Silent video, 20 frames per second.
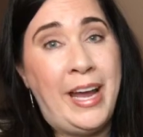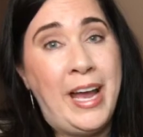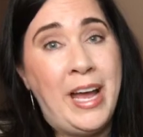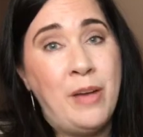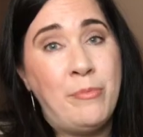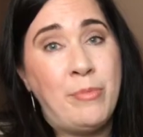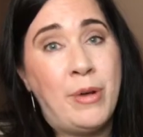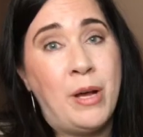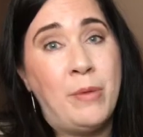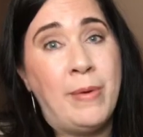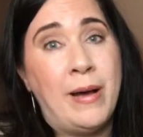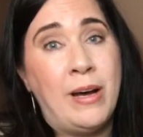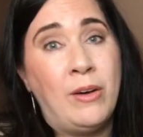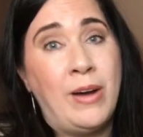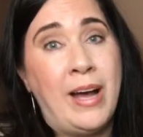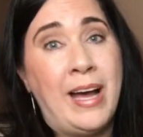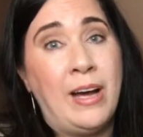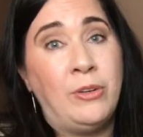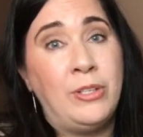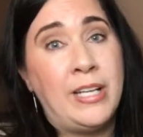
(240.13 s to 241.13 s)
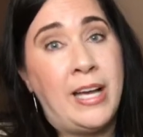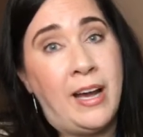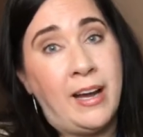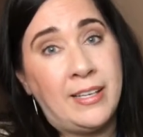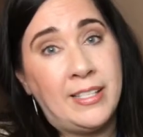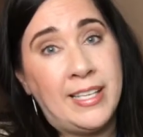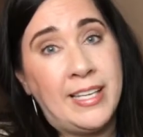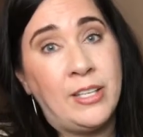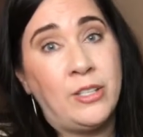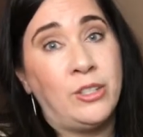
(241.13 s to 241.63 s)
app about how
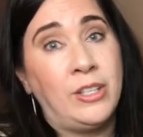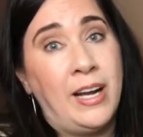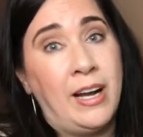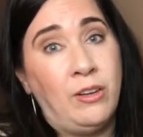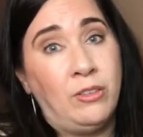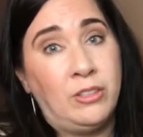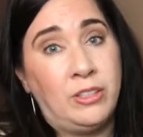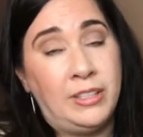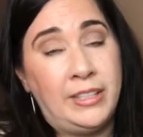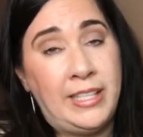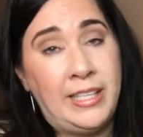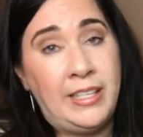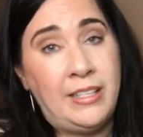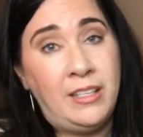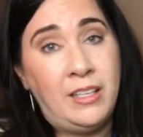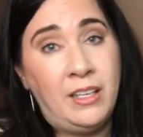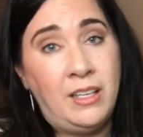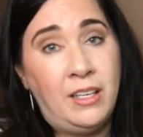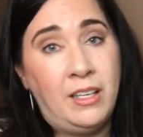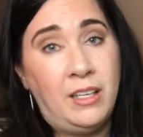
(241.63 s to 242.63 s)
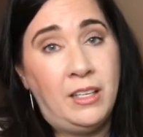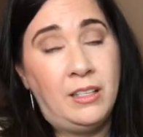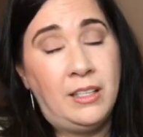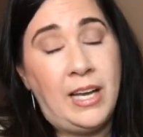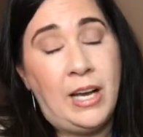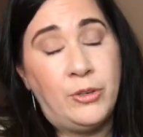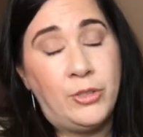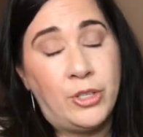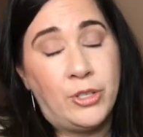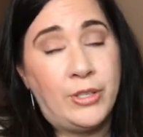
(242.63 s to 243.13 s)
toxic or how clean,
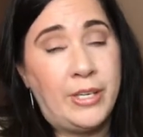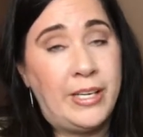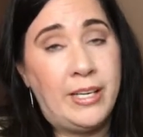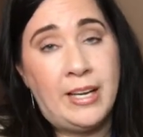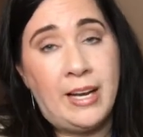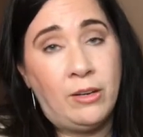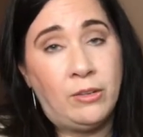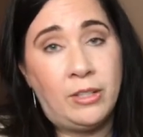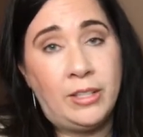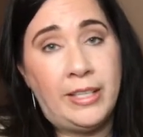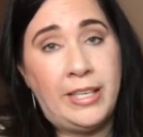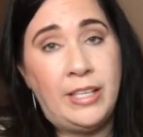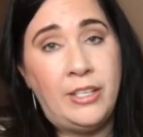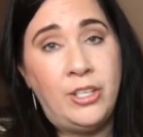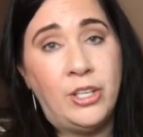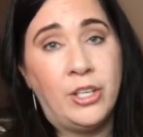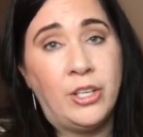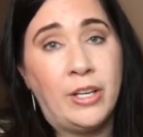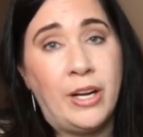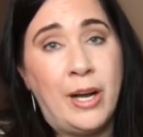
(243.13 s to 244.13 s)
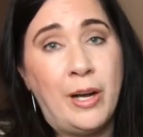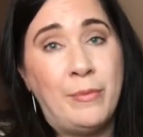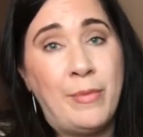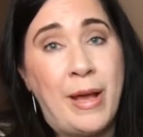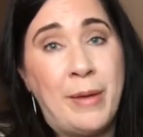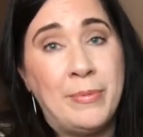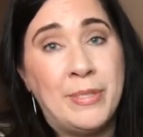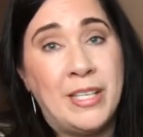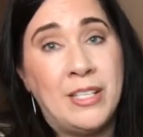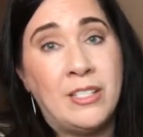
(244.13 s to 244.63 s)
how dirty, how clean your
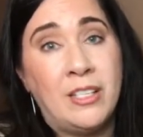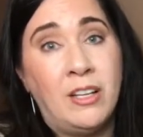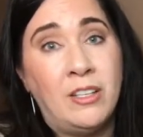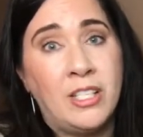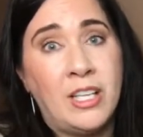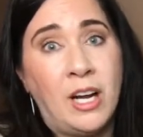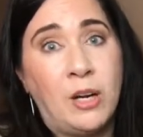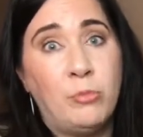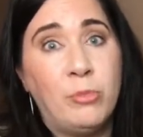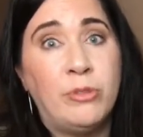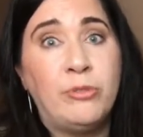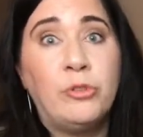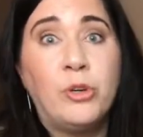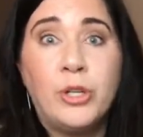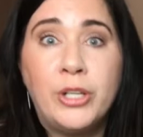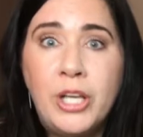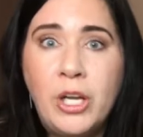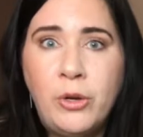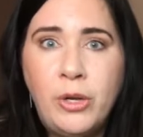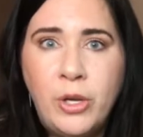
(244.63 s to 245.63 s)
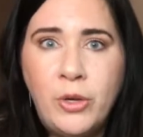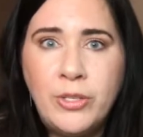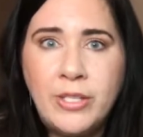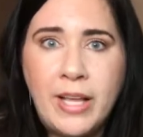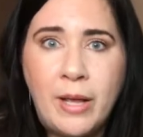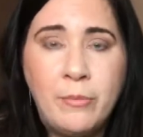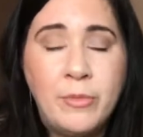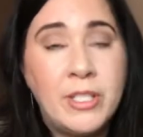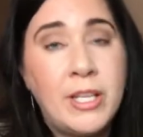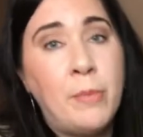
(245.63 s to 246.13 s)
Epsom salts are before you use
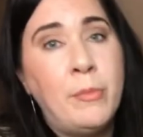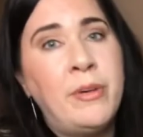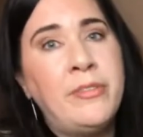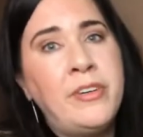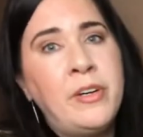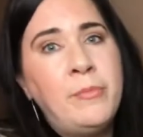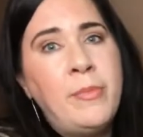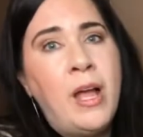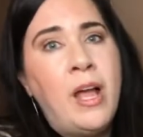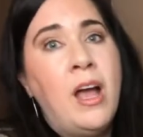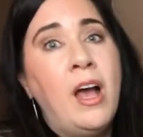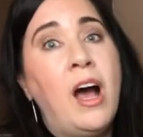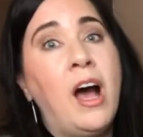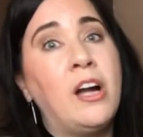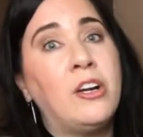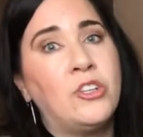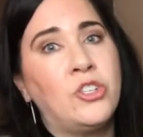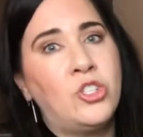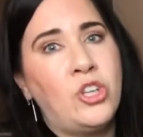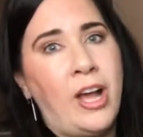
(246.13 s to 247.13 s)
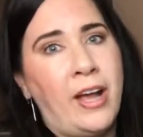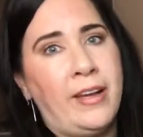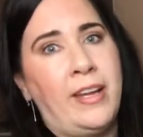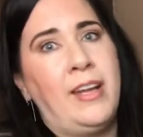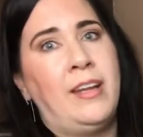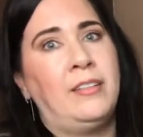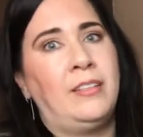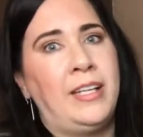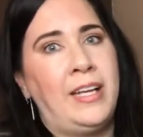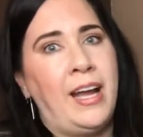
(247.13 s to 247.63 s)
them. Some of them are
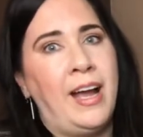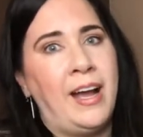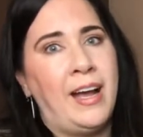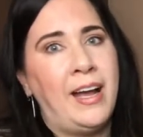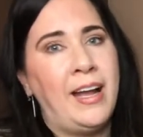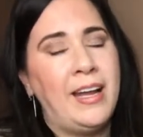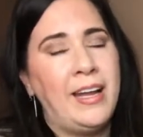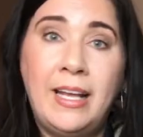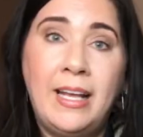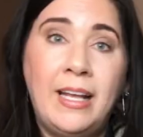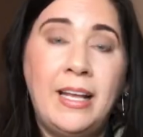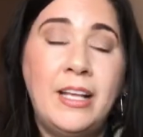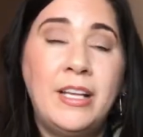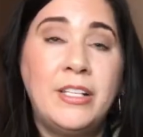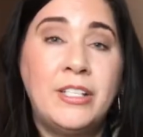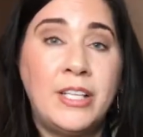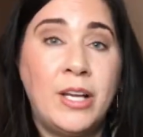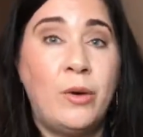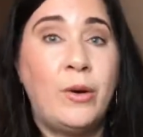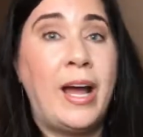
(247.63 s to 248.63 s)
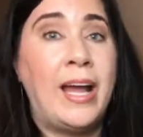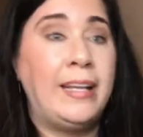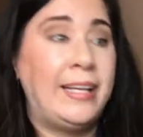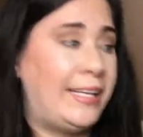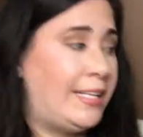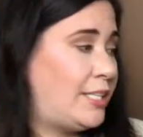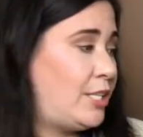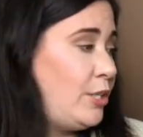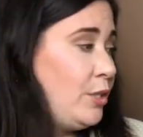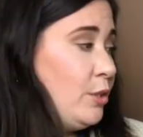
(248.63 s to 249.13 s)
shockingly high. So I
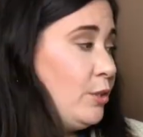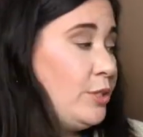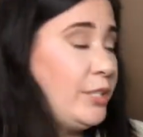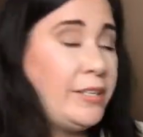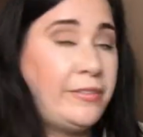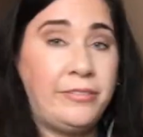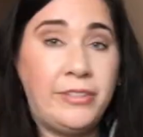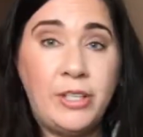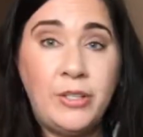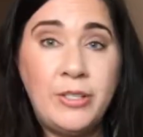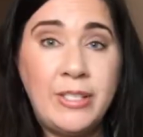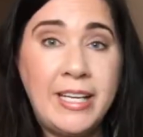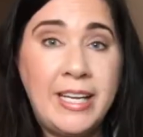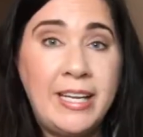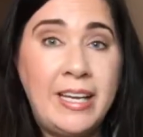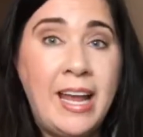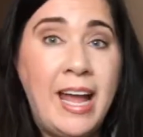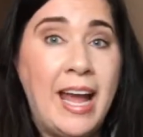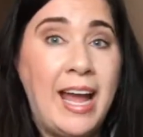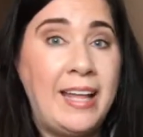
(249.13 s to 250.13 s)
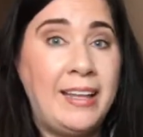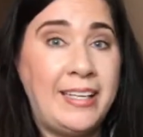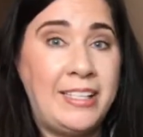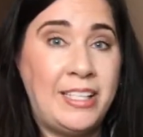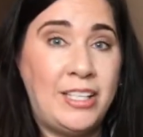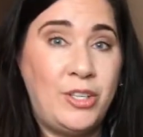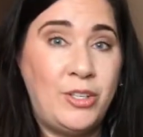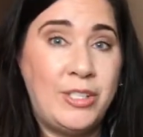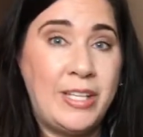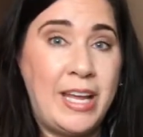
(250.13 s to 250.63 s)
like to diffuse it. I like
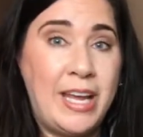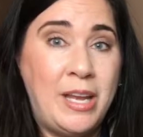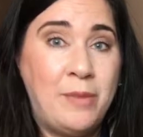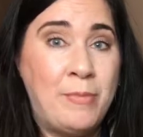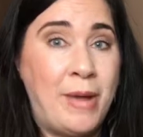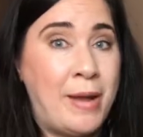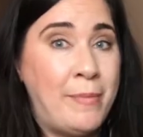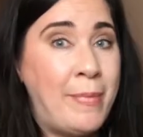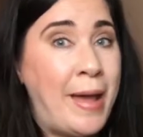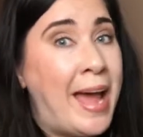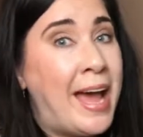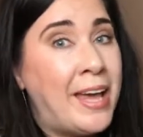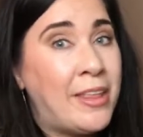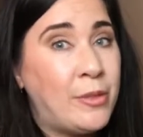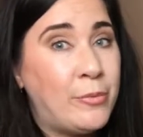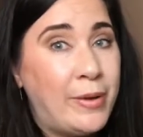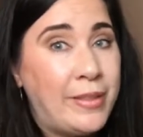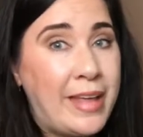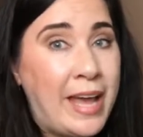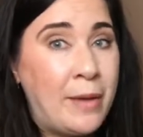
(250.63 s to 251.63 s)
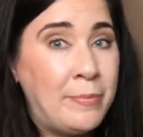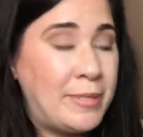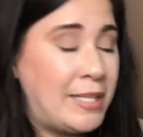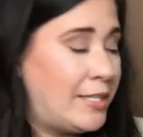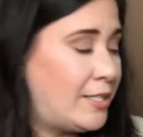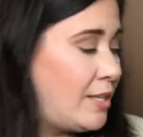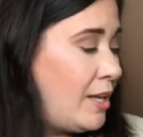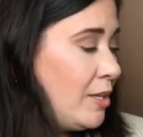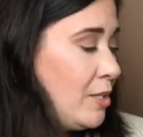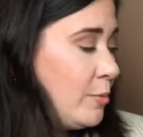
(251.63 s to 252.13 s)
to use it in my bath with
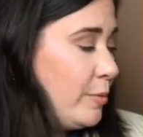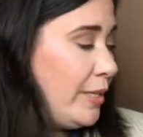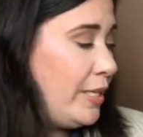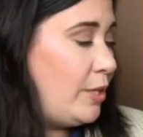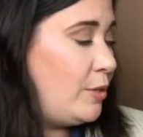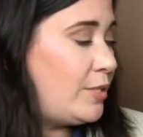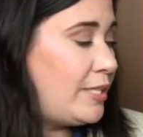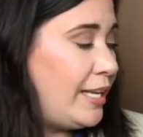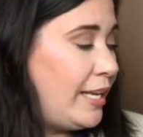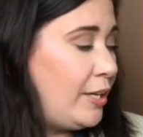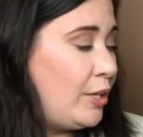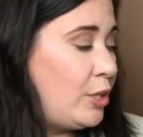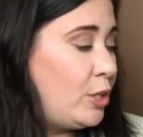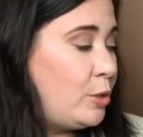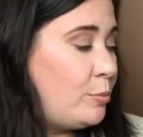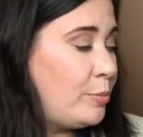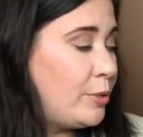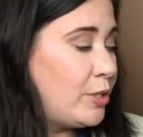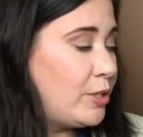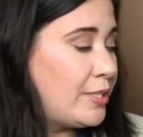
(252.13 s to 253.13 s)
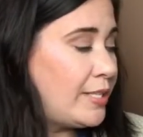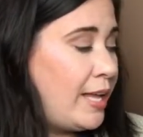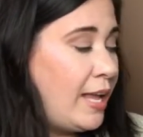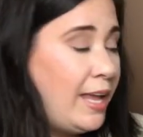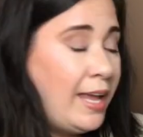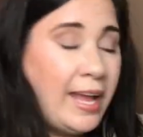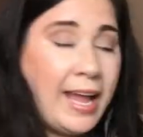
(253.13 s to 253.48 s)
Epsom salts. We use it in Cooper's